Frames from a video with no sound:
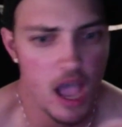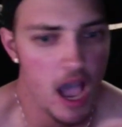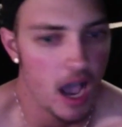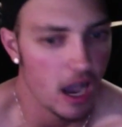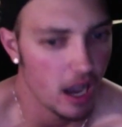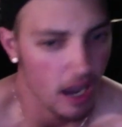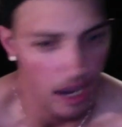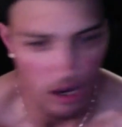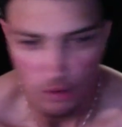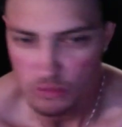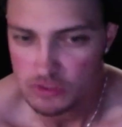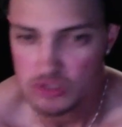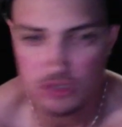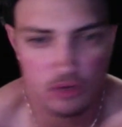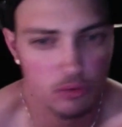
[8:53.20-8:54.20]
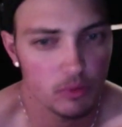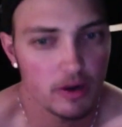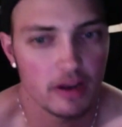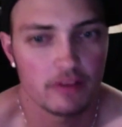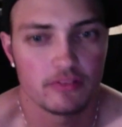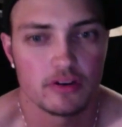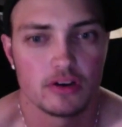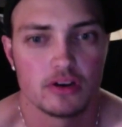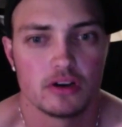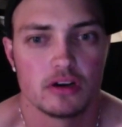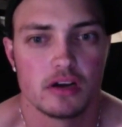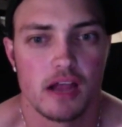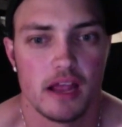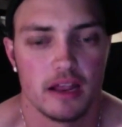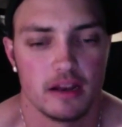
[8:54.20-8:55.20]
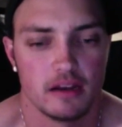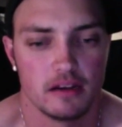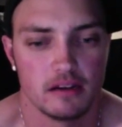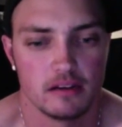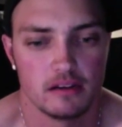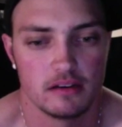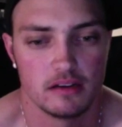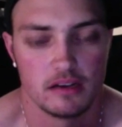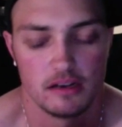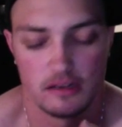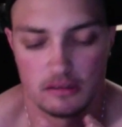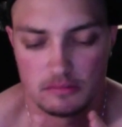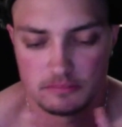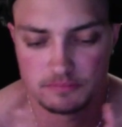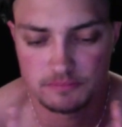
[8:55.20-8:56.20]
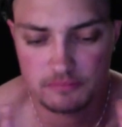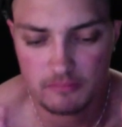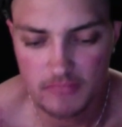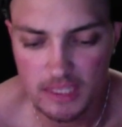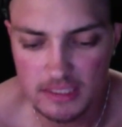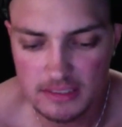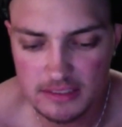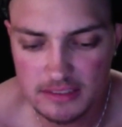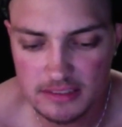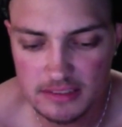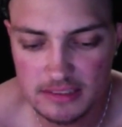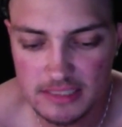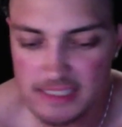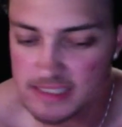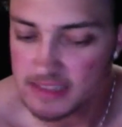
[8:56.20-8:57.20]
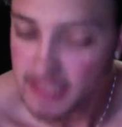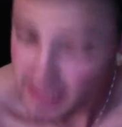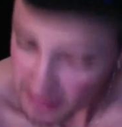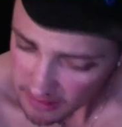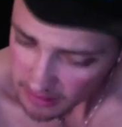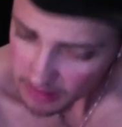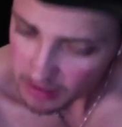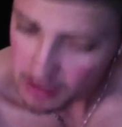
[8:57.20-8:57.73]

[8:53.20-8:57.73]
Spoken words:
a house or whatever, and Leland,